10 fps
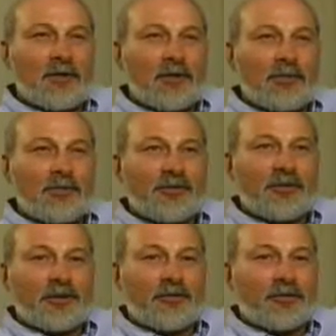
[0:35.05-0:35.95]
that
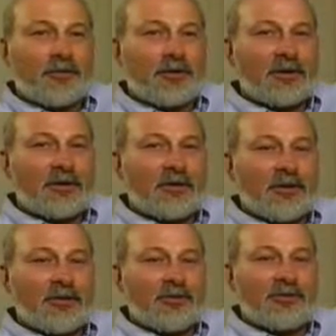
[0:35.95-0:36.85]
was interviewing
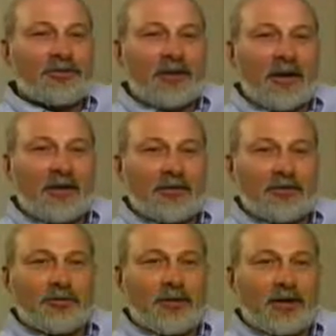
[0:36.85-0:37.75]
the new
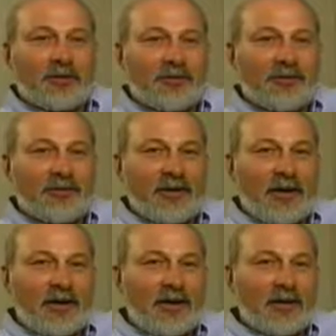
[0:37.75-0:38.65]
director of the
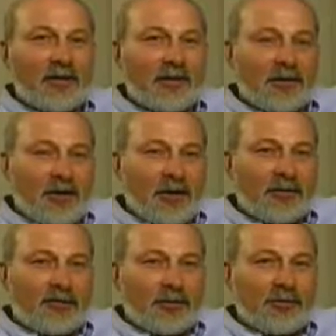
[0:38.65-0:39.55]
CIA,
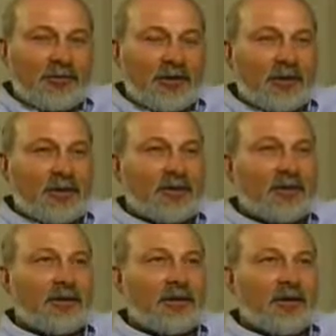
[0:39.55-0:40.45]
George Tenet,
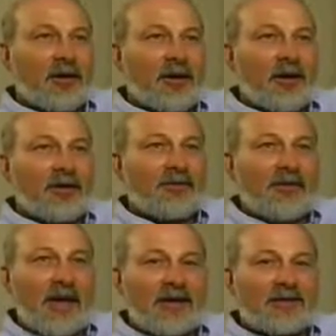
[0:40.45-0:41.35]
and
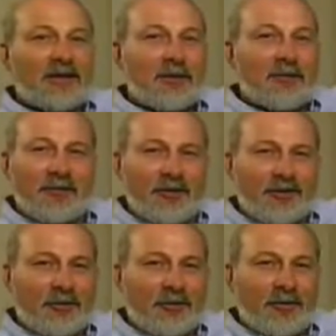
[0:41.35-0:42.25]
she asked him a
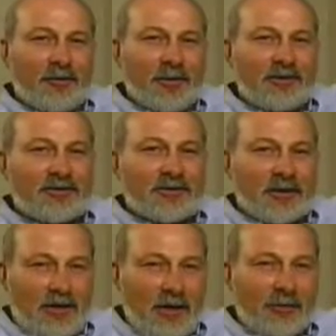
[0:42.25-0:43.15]
specific
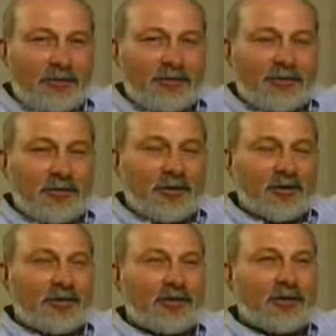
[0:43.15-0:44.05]
question, and that was just
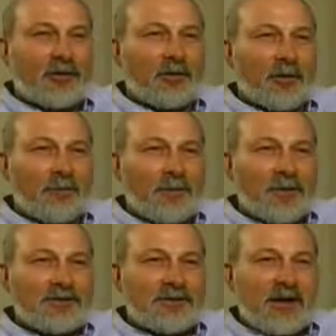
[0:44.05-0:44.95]
early this year.
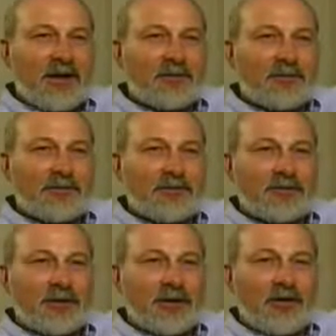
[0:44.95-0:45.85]
She asked
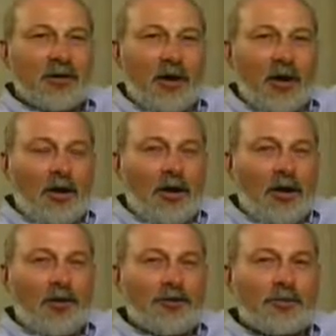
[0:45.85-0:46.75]
Mr. Tenet,
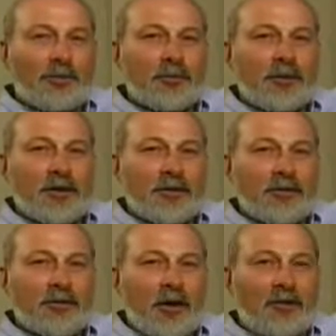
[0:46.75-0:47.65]
"Are you
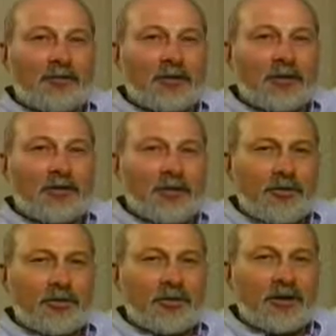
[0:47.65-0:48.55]
prepared to usher in the
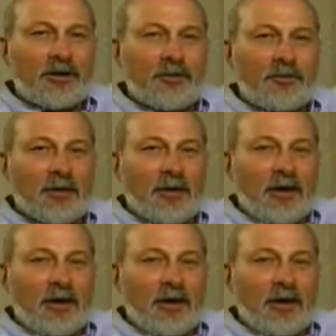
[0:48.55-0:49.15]
new millennium,